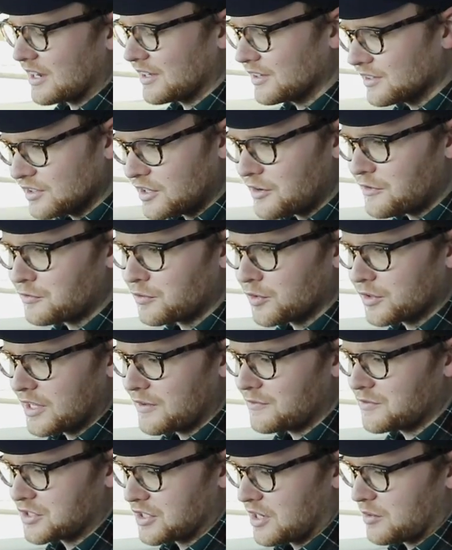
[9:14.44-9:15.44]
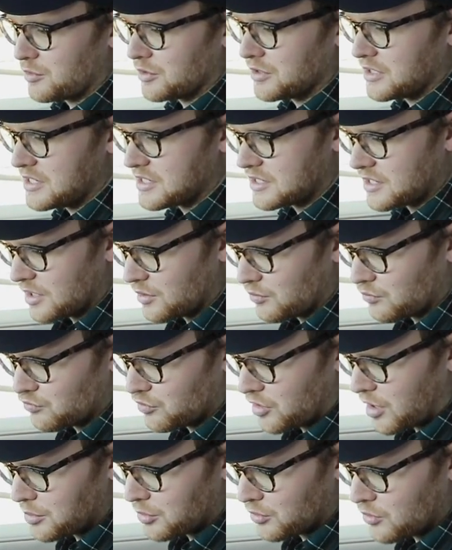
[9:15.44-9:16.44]
I love what they've done with these kind of
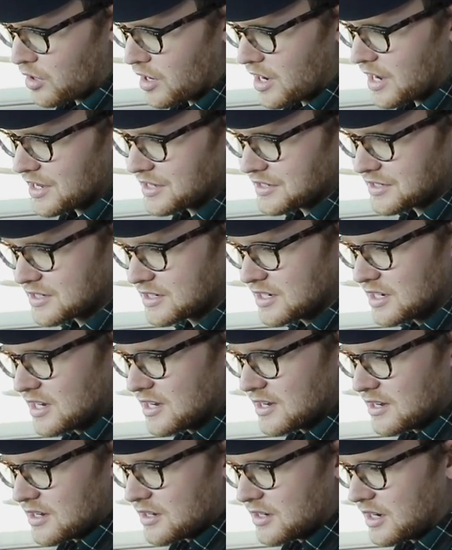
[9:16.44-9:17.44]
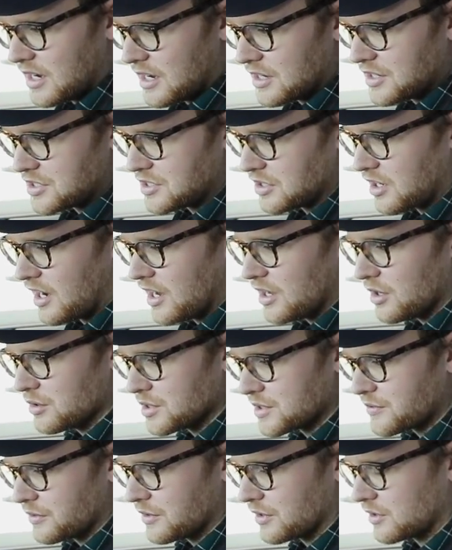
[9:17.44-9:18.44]
rubberized
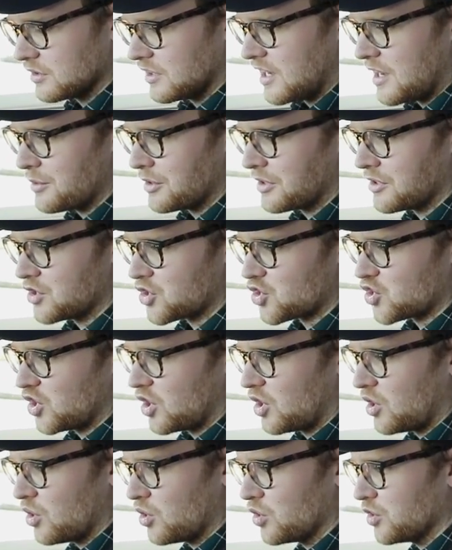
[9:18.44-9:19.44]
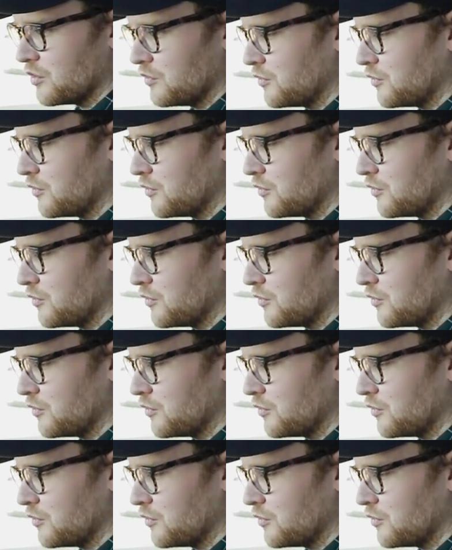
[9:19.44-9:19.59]
dials for the climate control, the